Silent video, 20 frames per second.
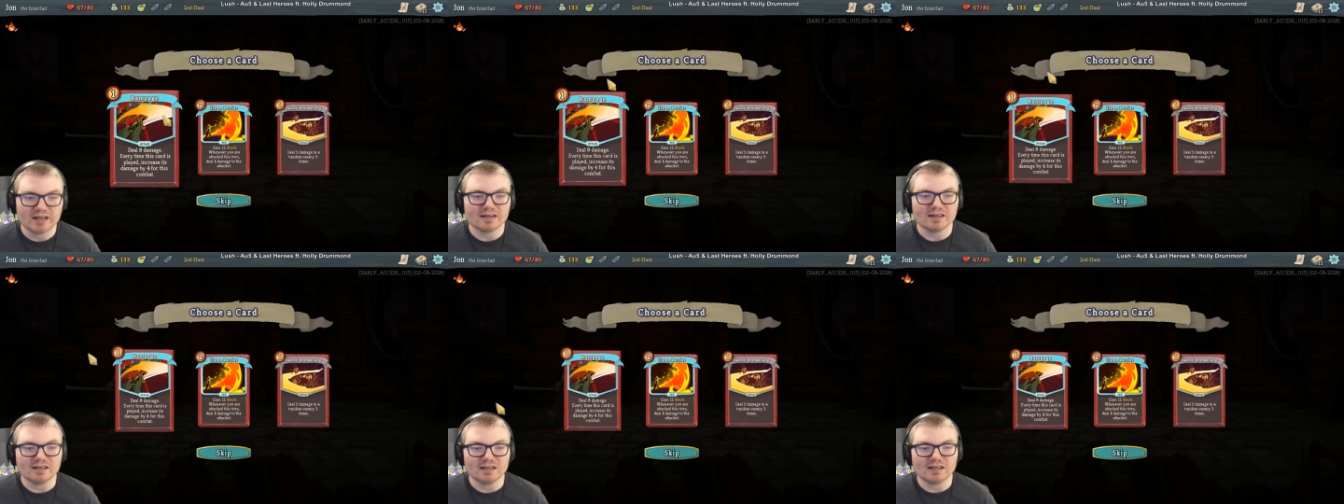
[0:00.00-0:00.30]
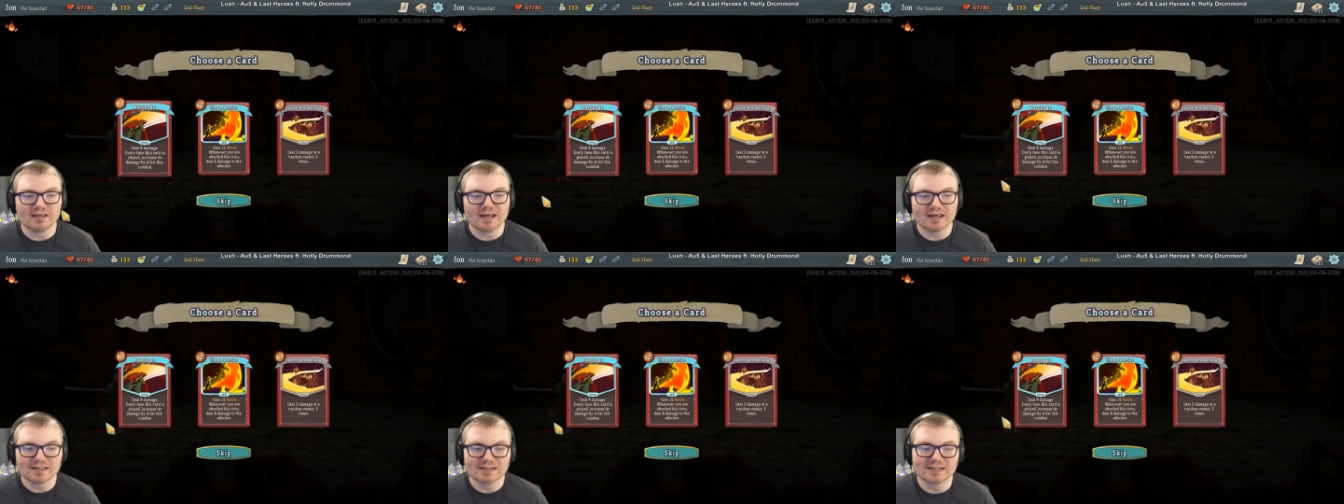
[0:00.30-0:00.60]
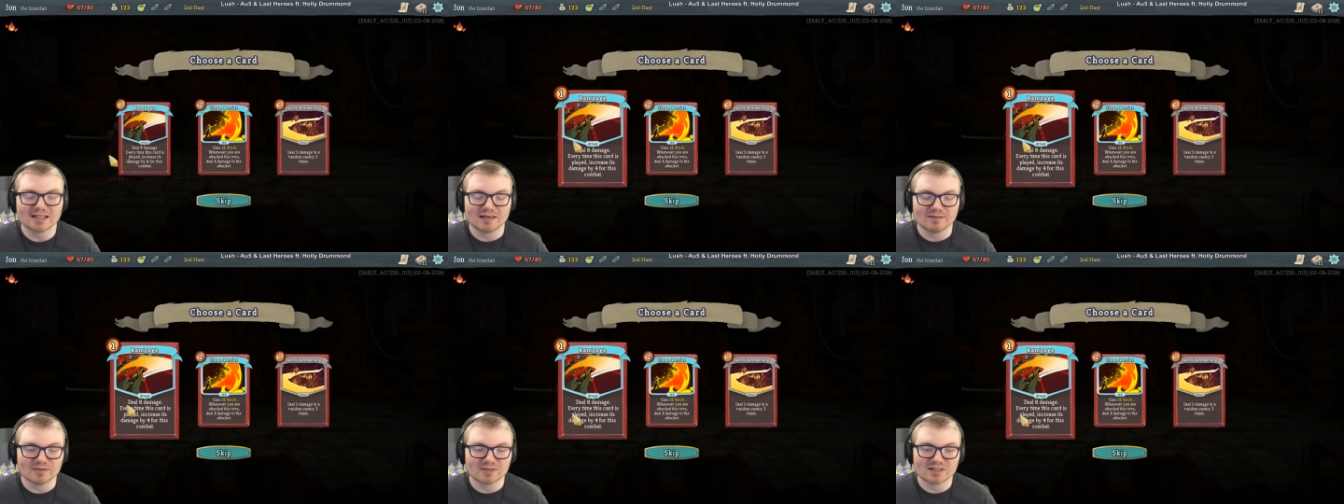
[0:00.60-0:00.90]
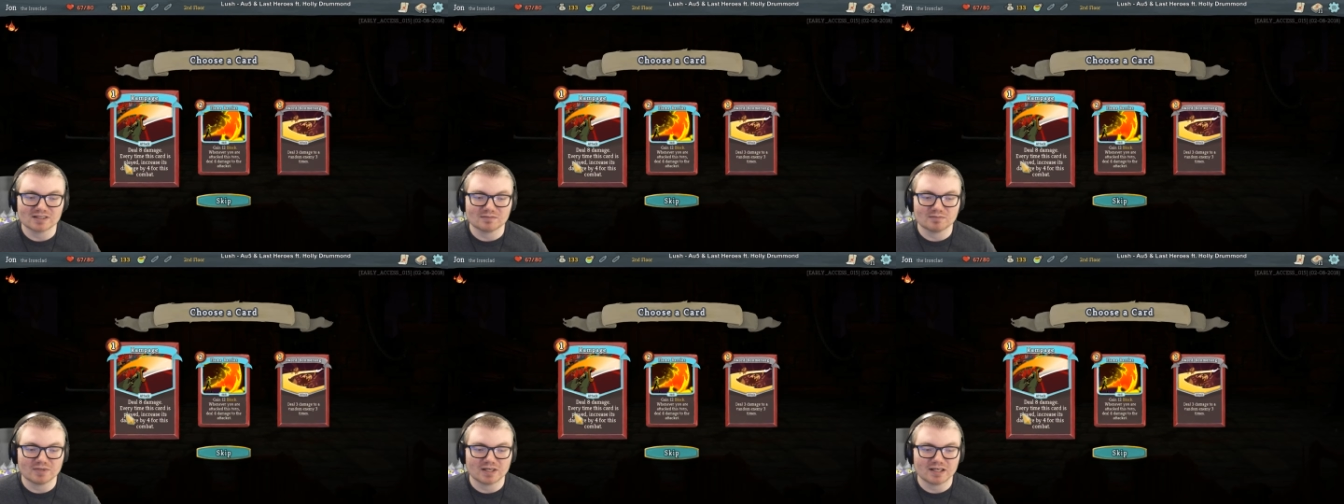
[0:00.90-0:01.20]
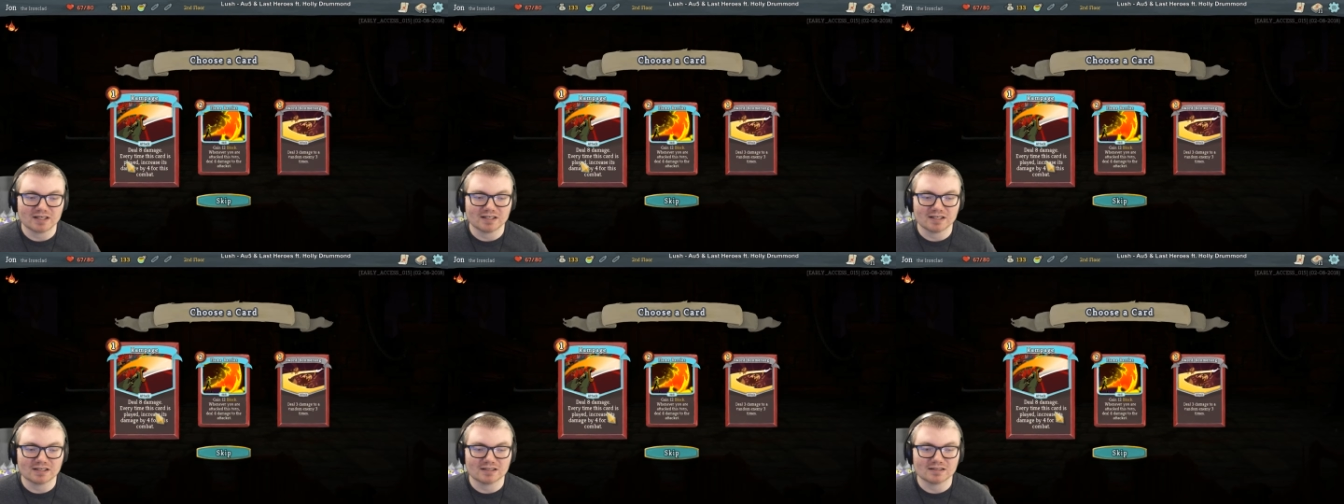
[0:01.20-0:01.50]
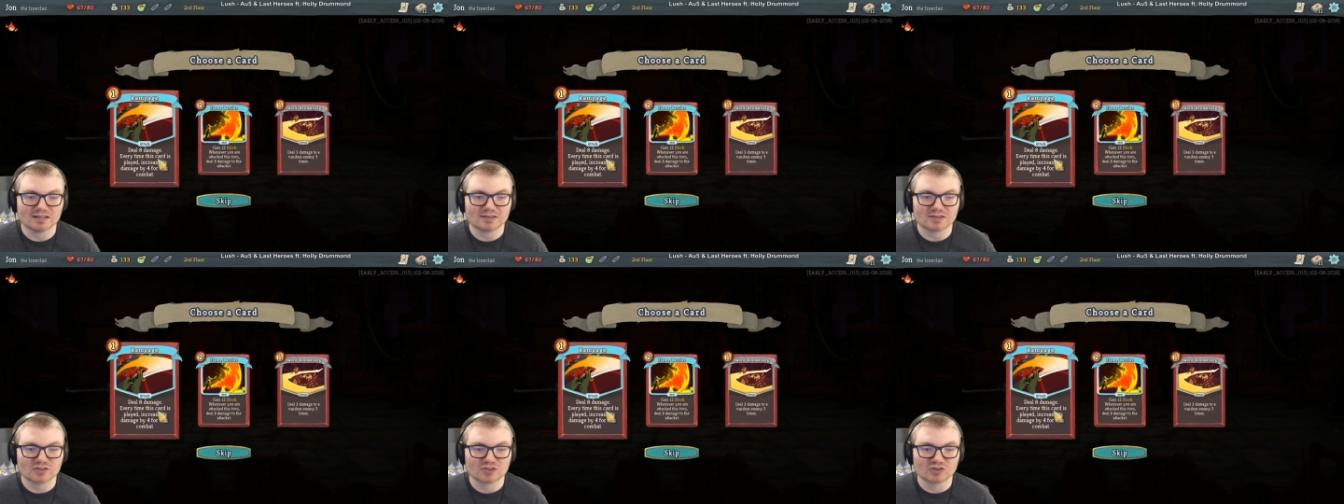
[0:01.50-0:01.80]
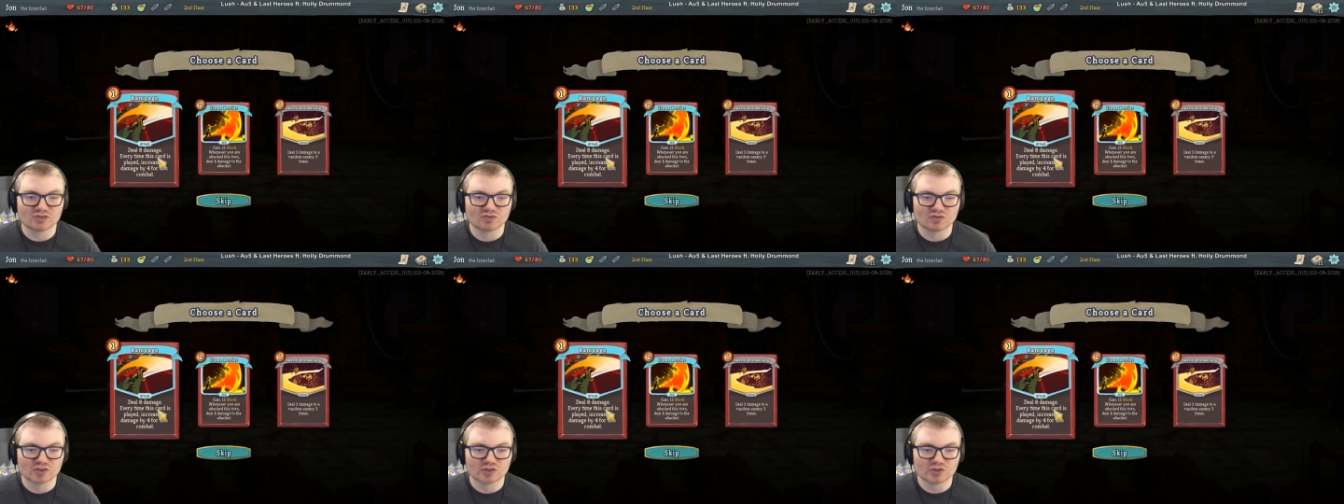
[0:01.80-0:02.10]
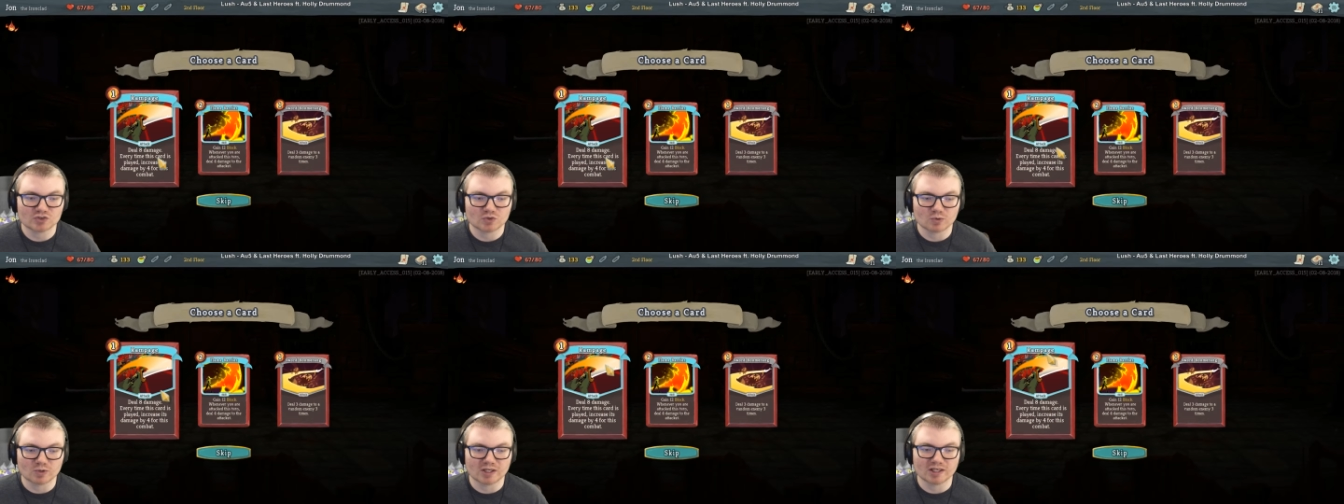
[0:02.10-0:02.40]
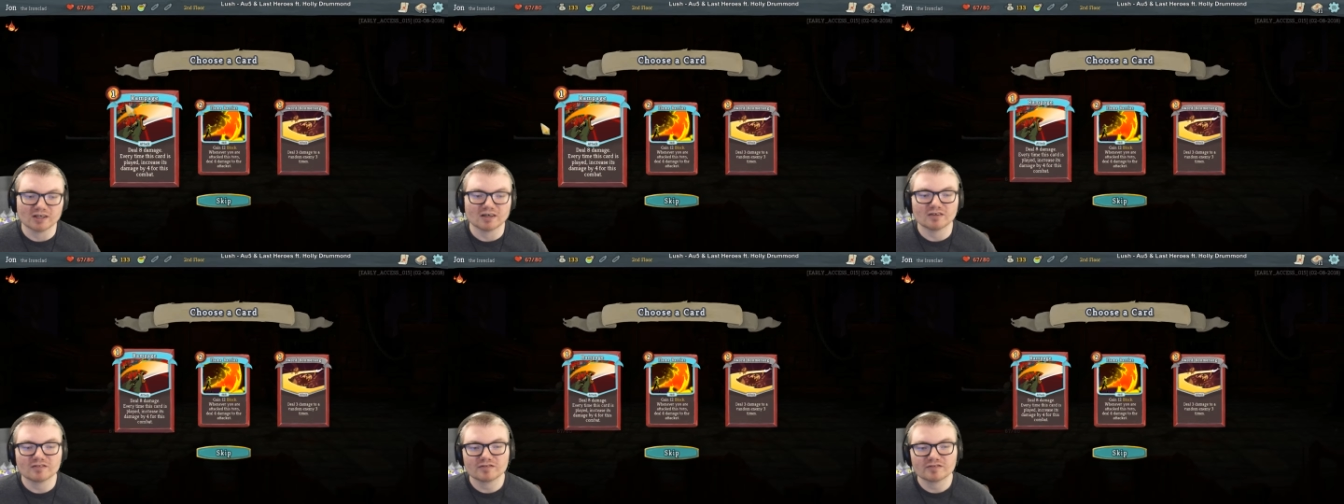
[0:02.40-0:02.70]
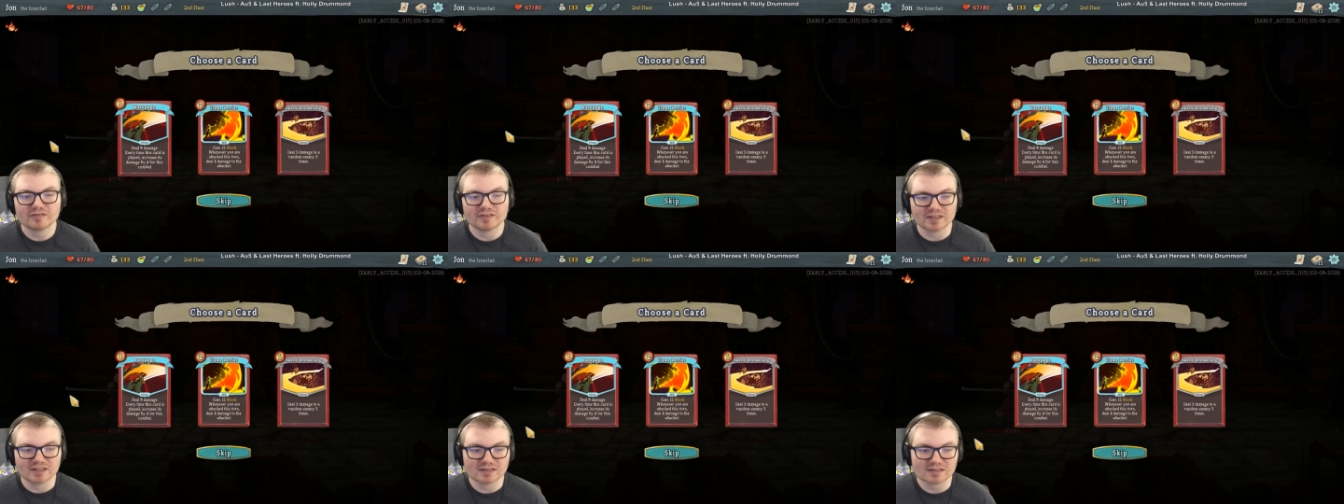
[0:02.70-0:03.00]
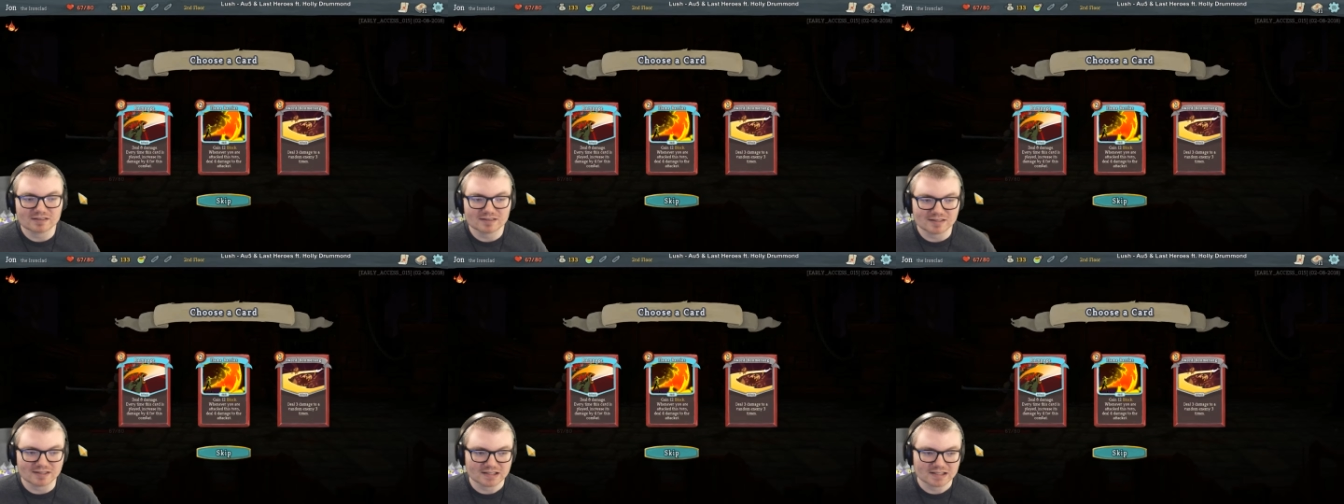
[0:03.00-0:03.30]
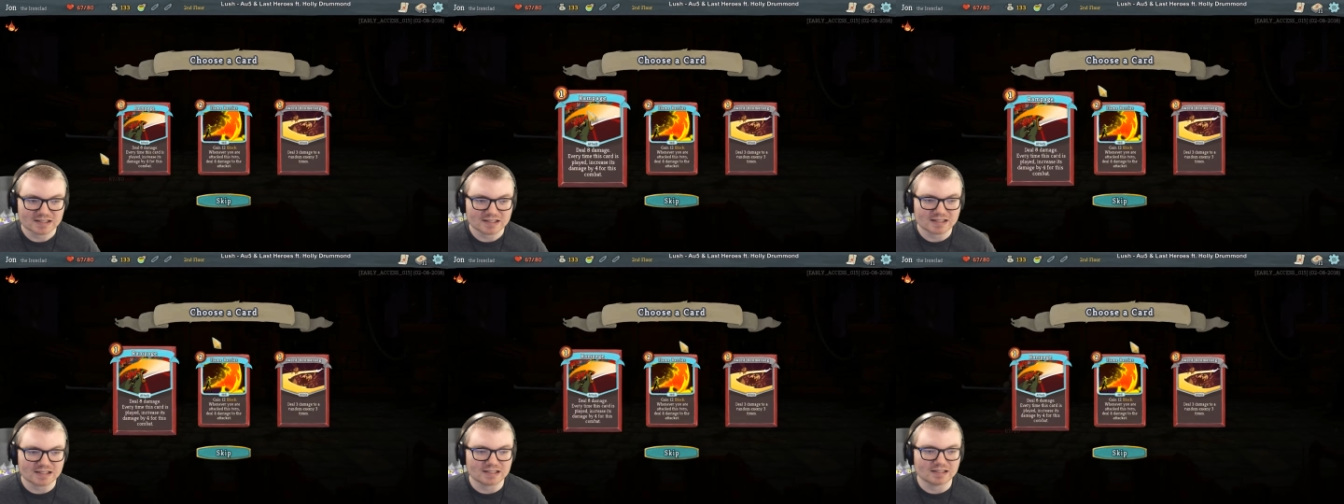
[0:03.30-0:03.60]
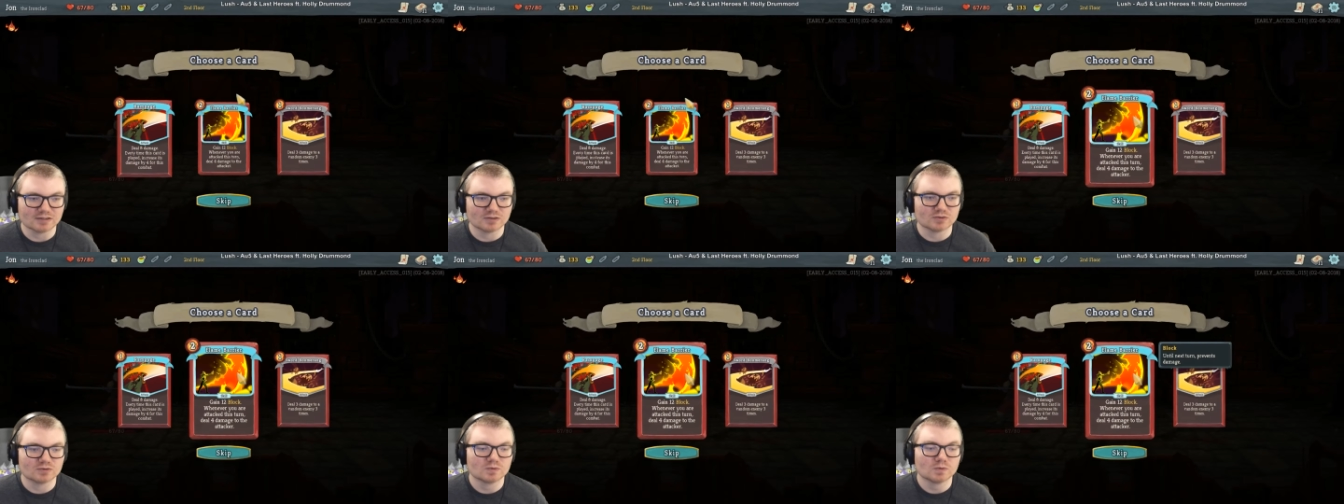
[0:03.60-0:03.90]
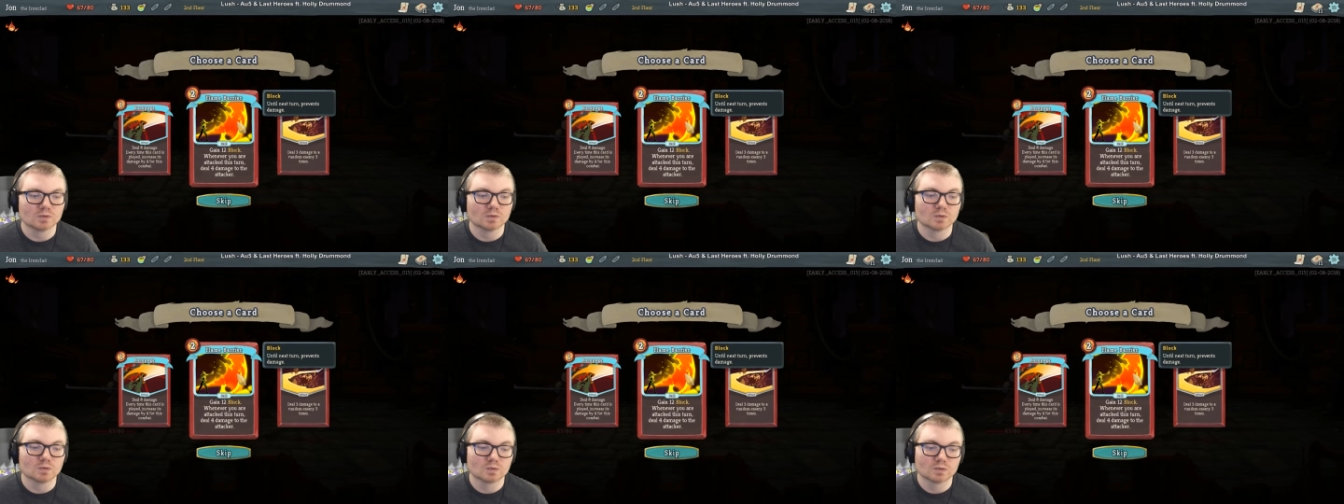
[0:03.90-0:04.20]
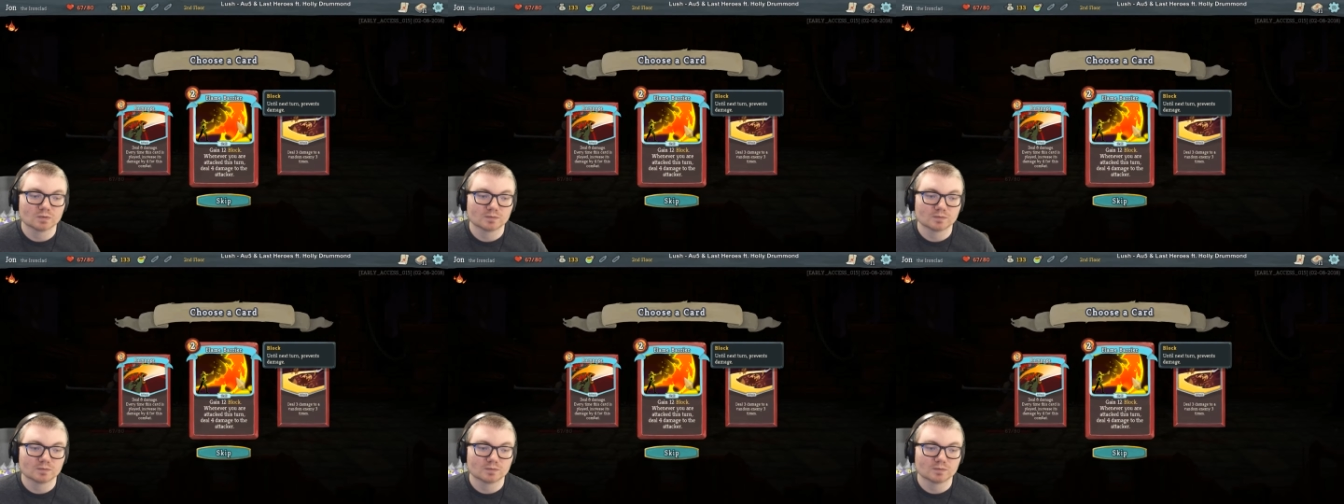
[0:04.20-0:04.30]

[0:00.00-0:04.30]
Then the next time it's in my hand, it's good for 12, then 16. Oh